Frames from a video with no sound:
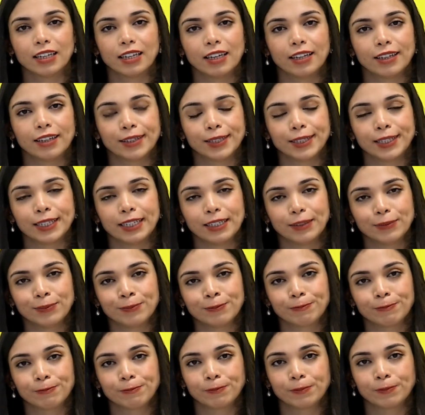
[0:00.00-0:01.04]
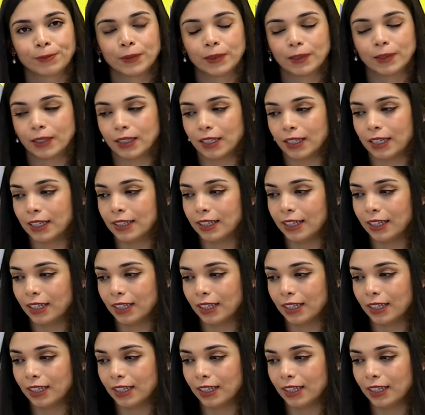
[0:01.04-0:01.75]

in